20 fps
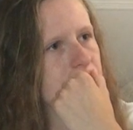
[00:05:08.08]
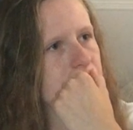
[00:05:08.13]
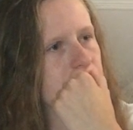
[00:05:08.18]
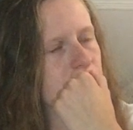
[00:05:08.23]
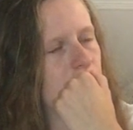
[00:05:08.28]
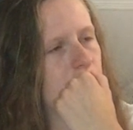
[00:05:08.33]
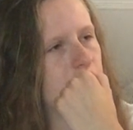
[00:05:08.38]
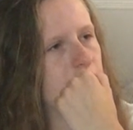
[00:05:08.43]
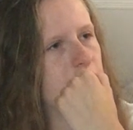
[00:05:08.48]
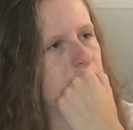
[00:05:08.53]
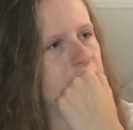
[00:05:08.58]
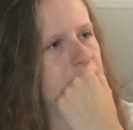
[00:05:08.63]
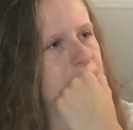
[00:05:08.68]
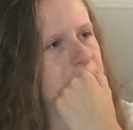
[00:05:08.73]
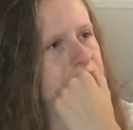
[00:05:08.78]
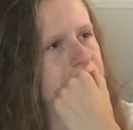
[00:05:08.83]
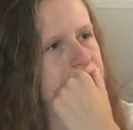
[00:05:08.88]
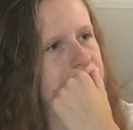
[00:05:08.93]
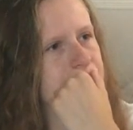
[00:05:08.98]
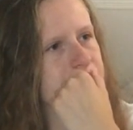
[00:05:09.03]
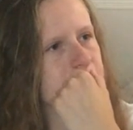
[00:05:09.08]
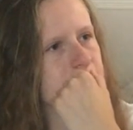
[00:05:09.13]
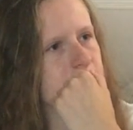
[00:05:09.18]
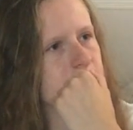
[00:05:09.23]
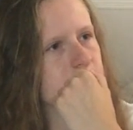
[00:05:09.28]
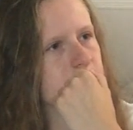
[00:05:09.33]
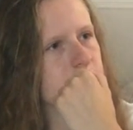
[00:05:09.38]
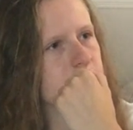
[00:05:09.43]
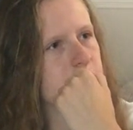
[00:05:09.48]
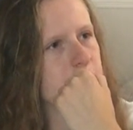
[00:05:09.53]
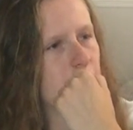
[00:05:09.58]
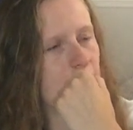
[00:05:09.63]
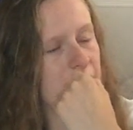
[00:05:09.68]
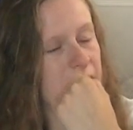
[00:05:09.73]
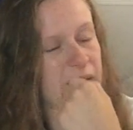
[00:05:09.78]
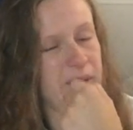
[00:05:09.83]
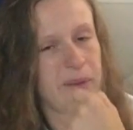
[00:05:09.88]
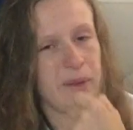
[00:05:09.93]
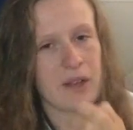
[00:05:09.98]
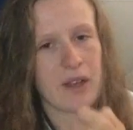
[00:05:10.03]
Tottenham,
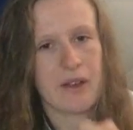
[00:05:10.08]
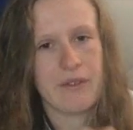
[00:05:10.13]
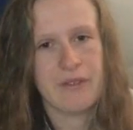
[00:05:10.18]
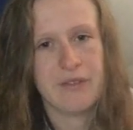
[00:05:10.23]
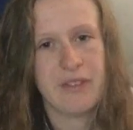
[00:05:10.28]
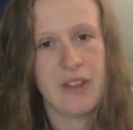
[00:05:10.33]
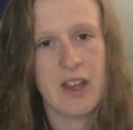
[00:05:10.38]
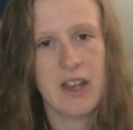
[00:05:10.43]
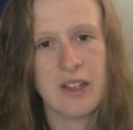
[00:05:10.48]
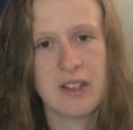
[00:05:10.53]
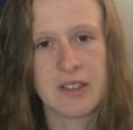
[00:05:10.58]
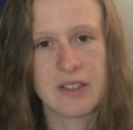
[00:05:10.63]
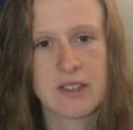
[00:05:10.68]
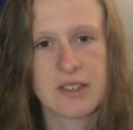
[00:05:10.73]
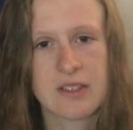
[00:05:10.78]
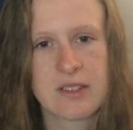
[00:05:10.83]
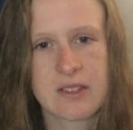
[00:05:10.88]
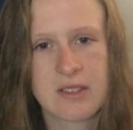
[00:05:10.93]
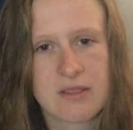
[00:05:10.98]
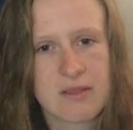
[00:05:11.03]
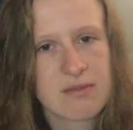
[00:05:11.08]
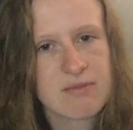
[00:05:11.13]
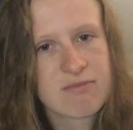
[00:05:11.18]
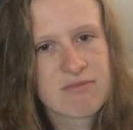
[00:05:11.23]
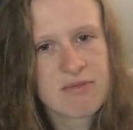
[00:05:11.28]
I don't really come third because